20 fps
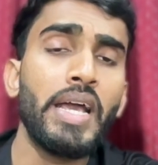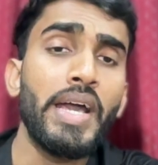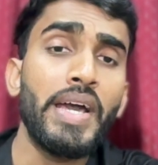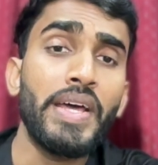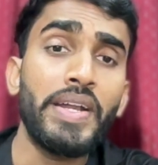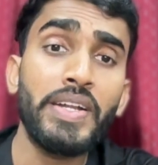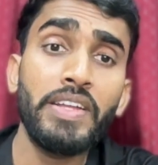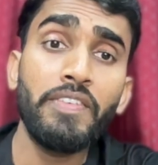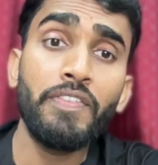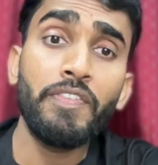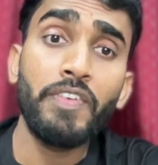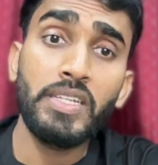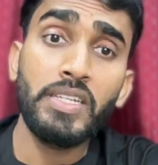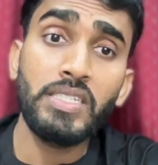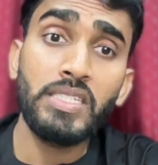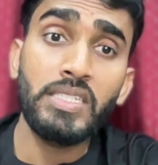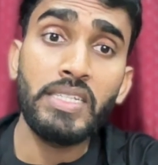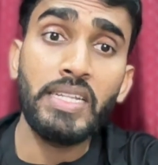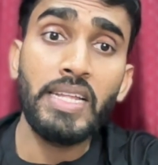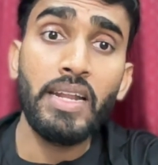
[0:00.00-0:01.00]

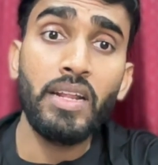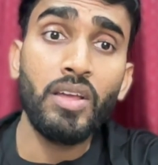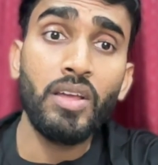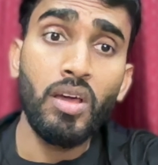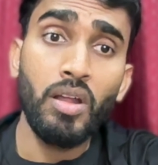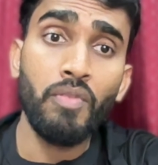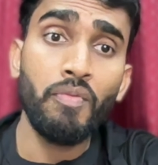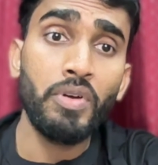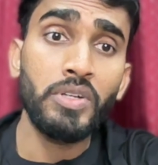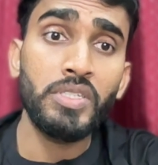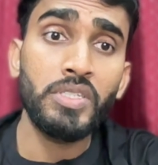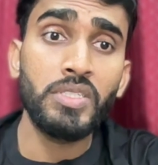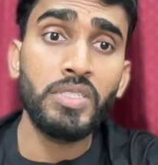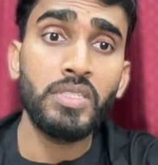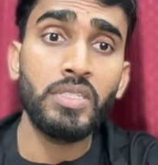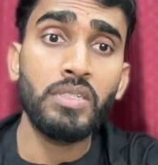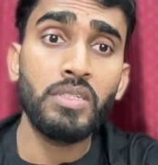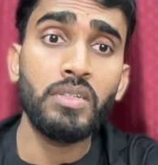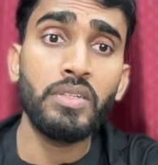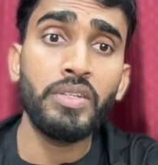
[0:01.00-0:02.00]
Rephrase their
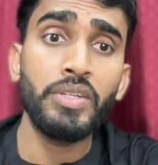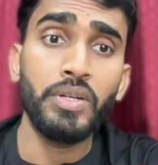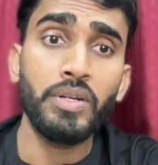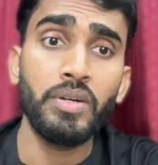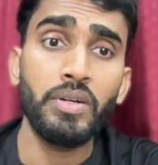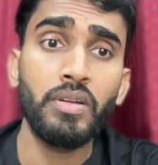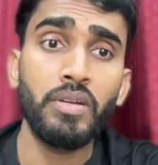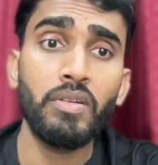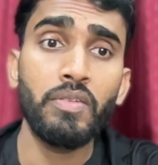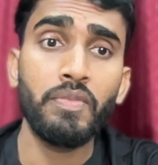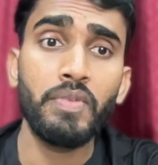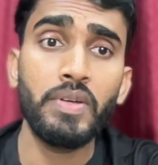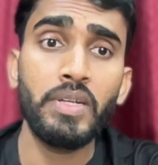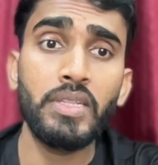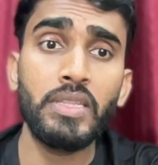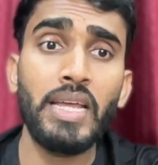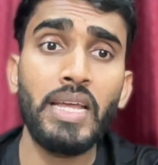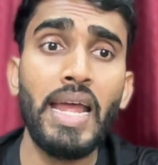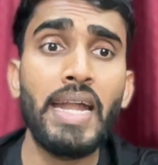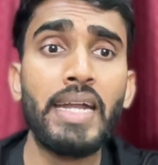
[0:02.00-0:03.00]
conversation here with
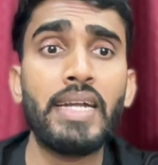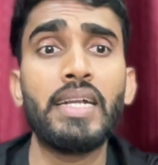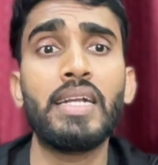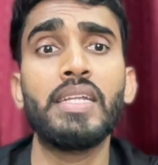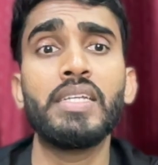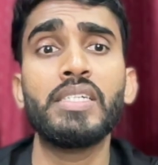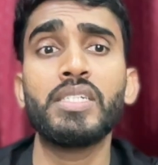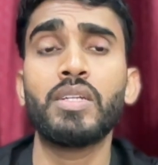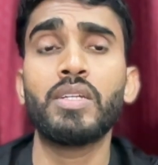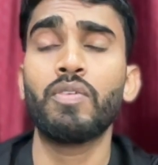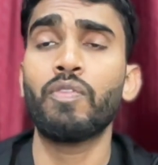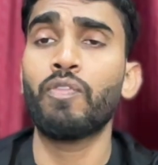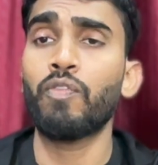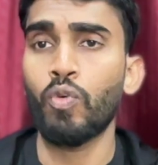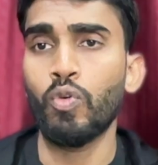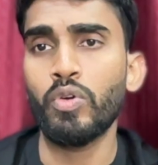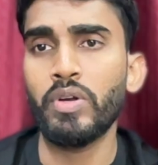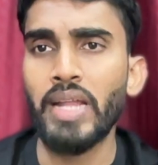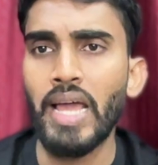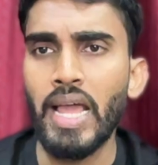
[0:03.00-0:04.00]
at least
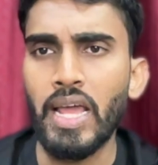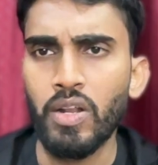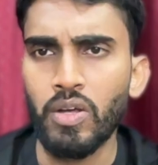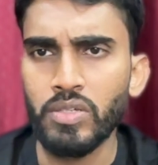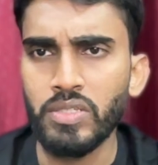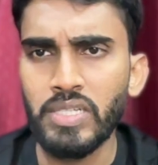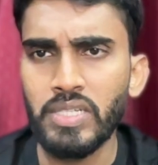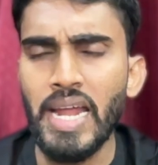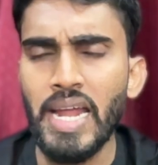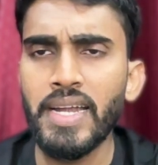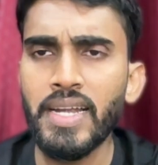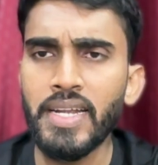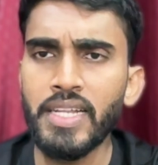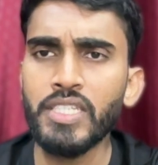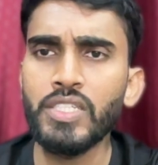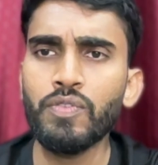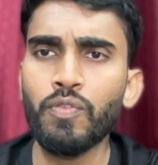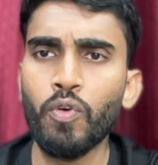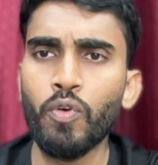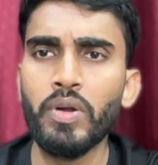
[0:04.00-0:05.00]
four dialogues, at
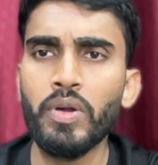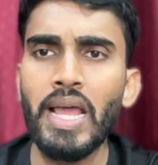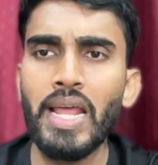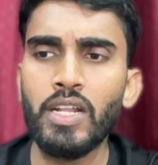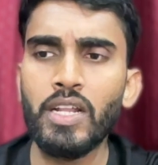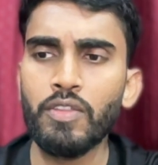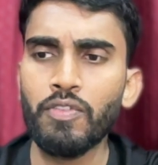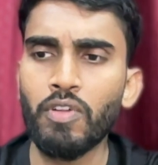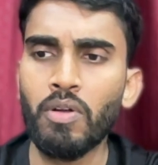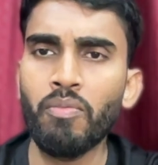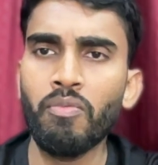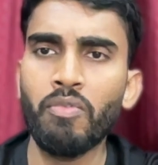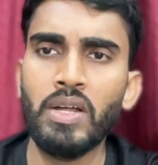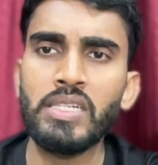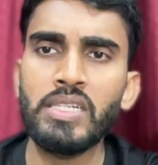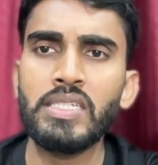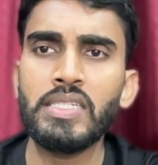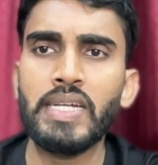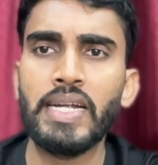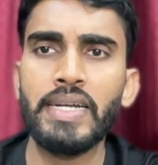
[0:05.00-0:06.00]
least four dialogues from
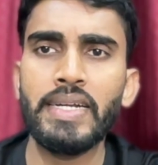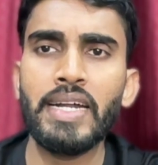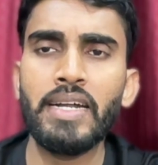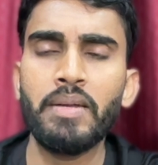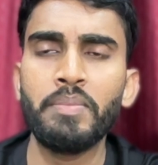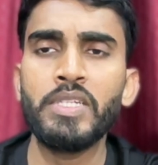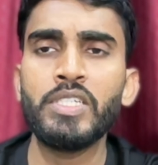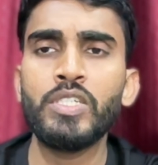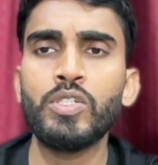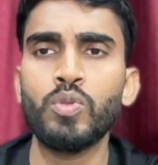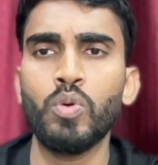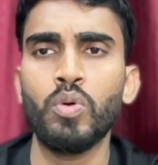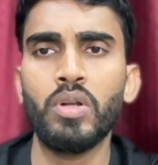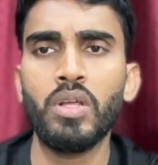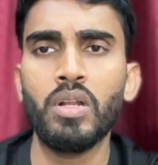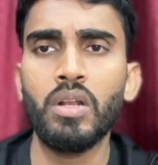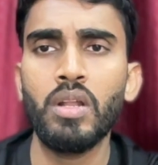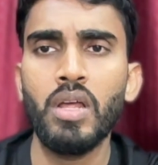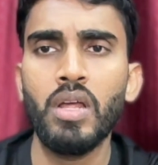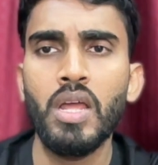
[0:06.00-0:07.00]
one side. That means
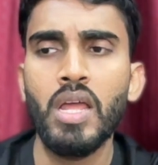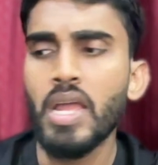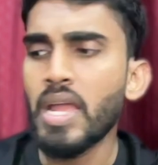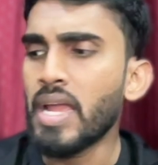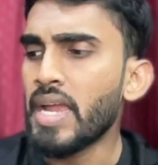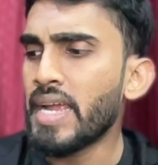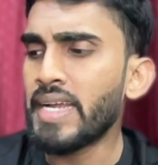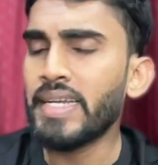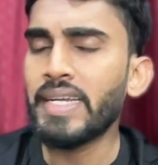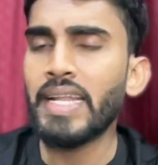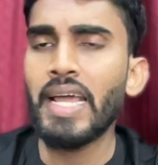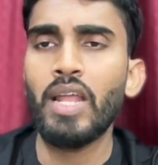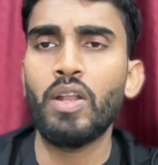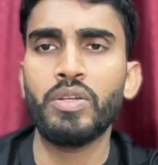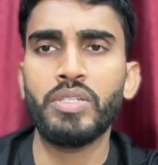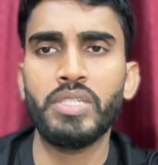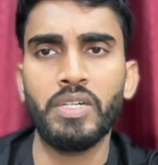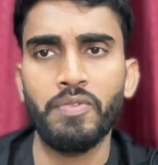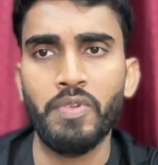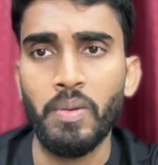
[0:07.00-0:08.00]
total eight dialogues
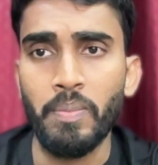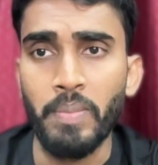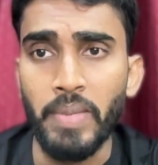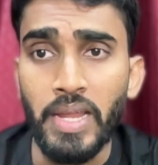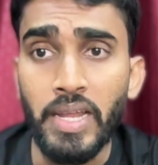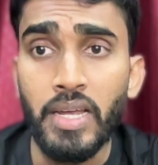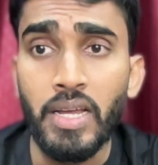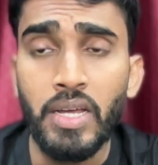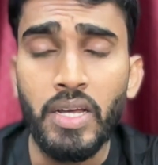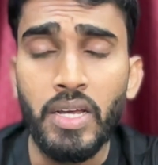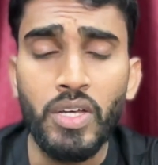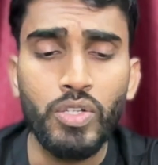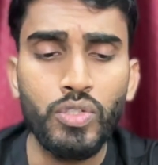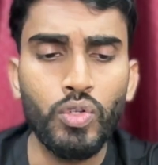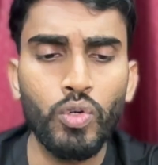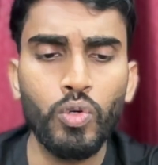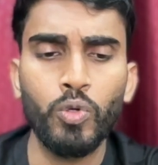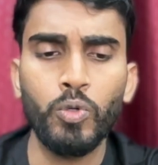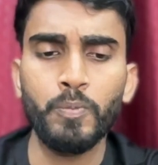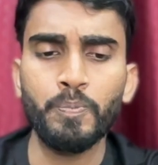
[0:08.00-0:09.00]
it will make.
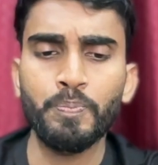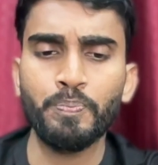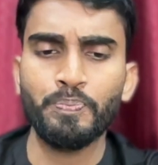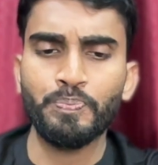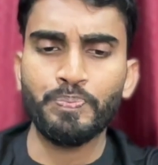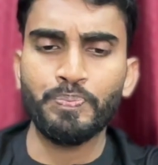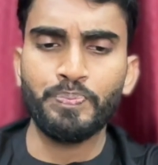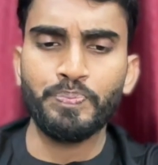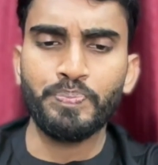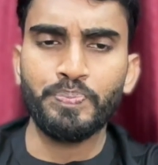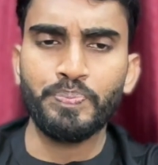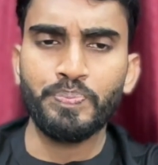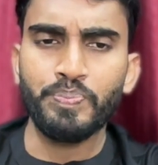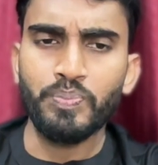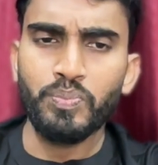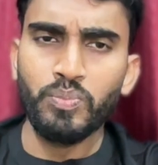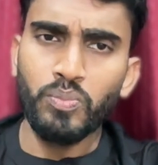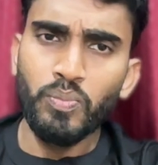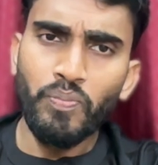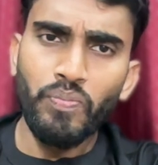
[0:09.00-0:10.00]
So
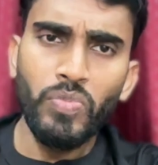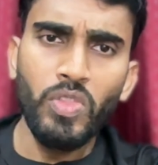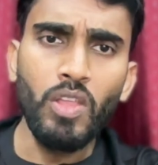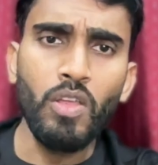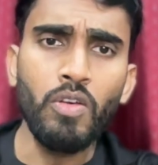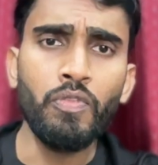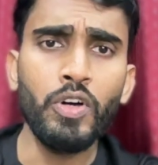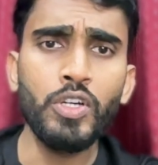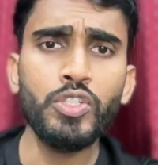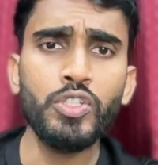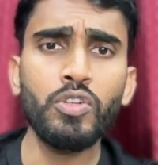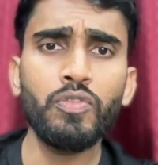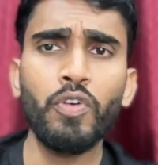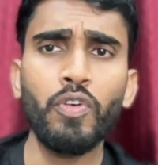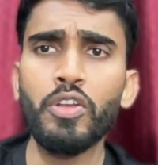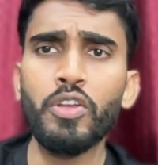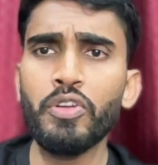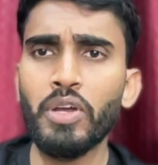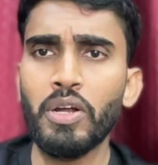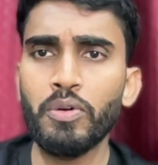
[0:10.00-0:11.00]
first of all,
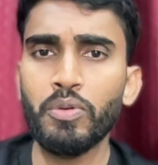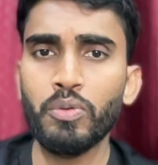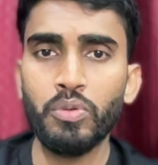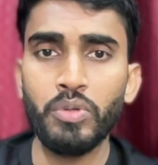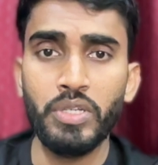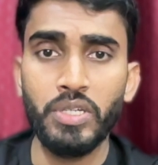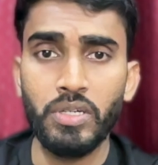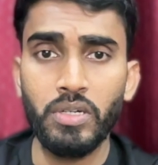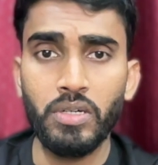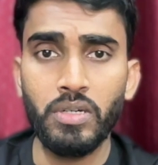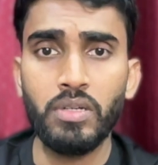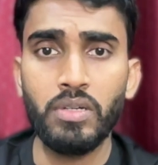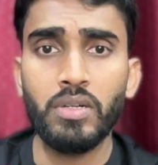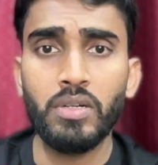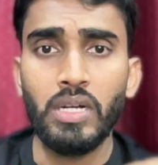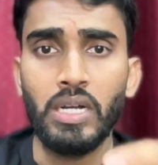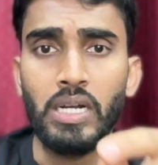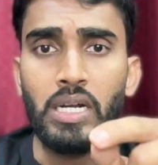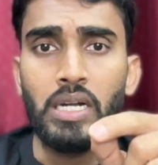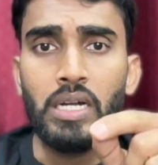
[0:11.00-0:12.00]
you have to here
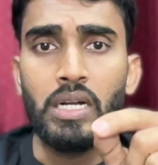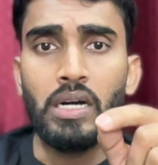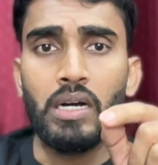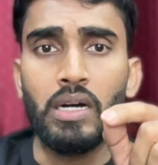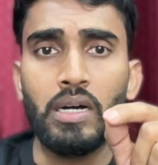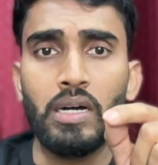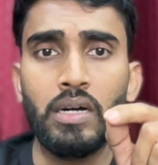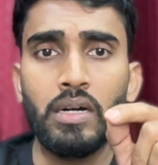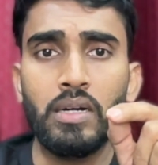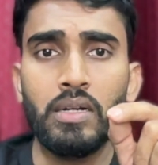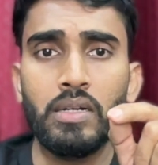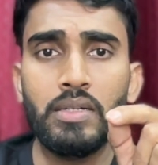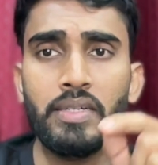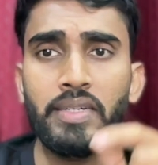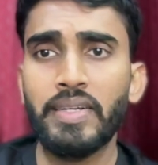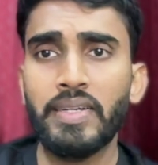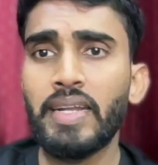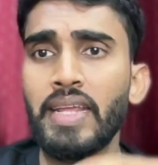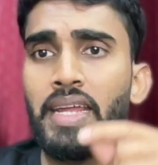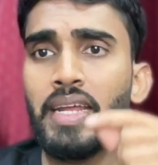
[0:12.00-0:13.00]

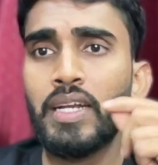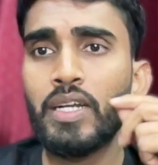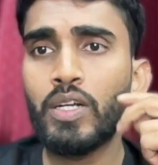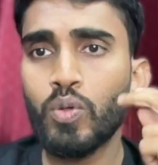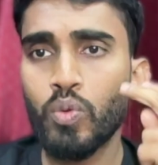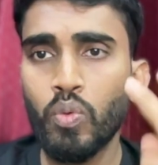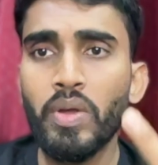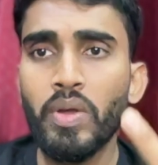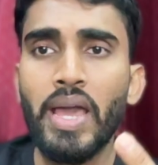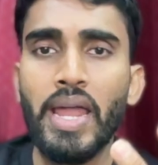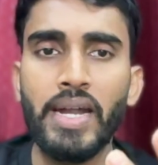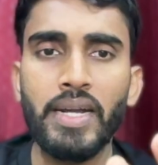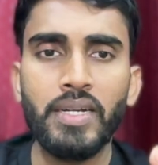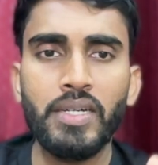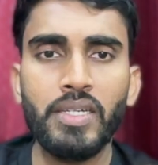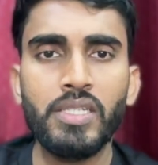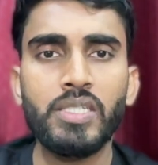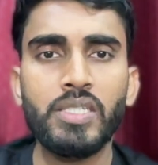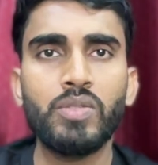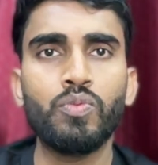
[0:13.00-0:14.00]
take two
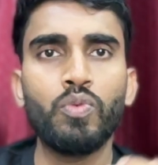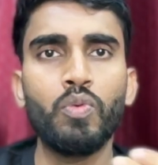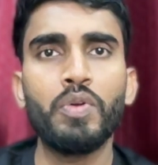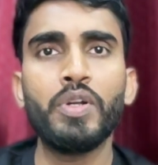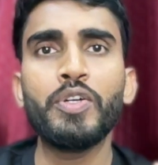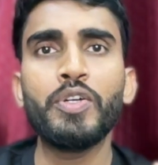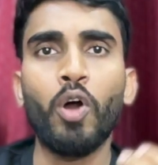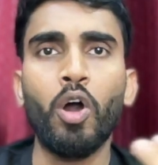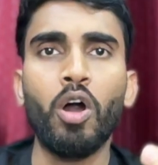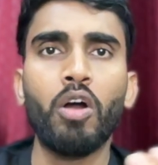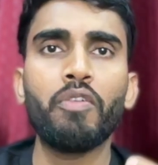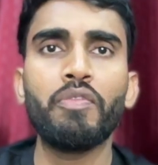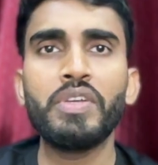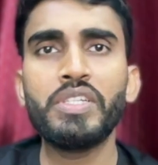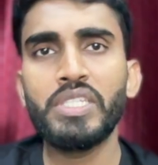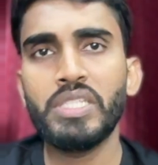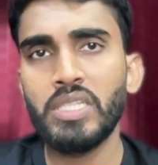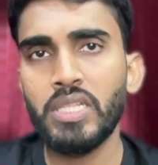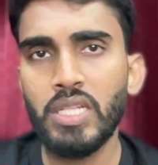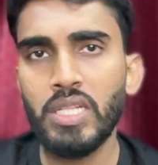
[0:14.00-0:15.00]
characters who will talk
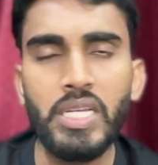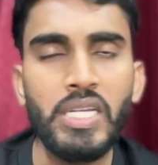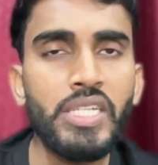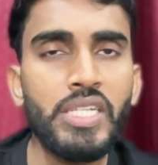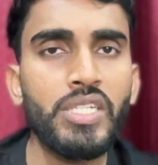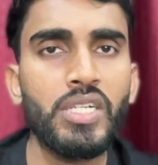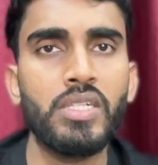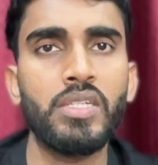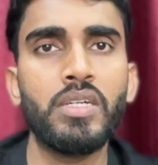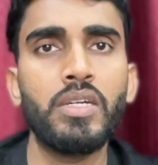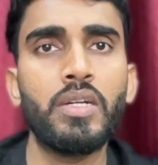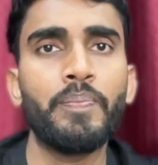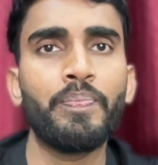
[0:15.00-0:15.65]
with each other